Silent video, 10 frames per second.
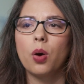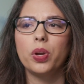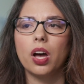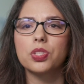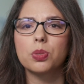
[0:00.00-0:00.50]

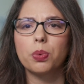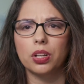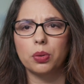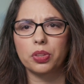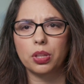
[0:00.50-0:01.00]
We also
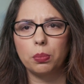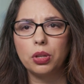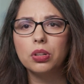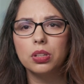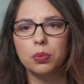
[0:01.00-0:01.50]
partner with
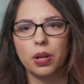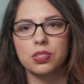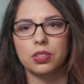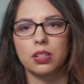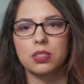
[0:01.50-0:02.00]
community
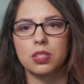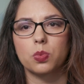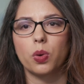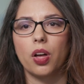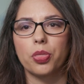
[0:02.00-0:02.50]
residents
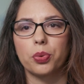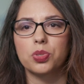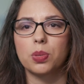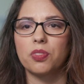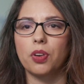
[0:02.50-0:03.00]
as well
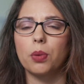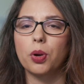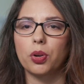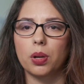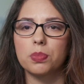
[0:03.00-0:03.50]
through some of our
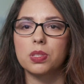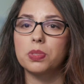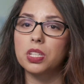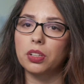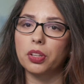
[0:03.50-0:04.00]
programs, in
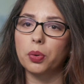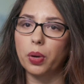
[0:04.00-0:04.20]
particular